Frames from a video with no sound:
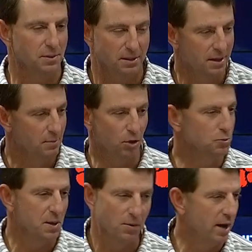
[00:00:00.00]
but
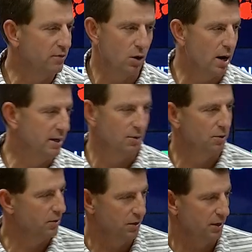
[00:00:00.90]
most people have no idea
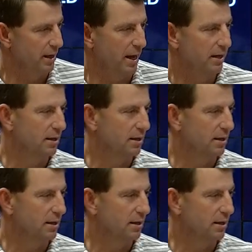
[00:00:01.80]
what they're looking at.